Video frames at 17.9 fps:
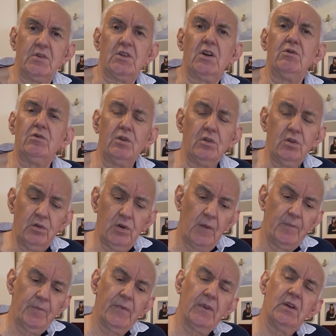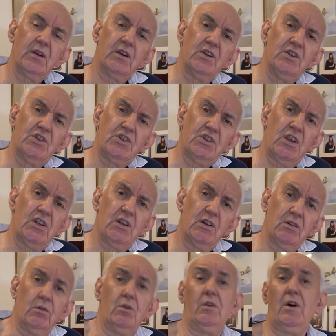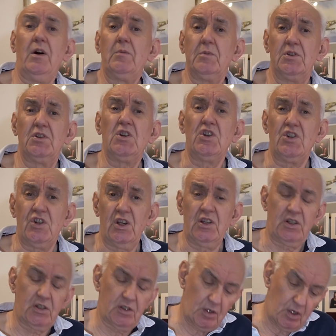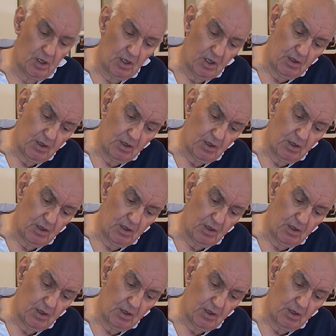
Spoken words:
So do consider, or I would suggest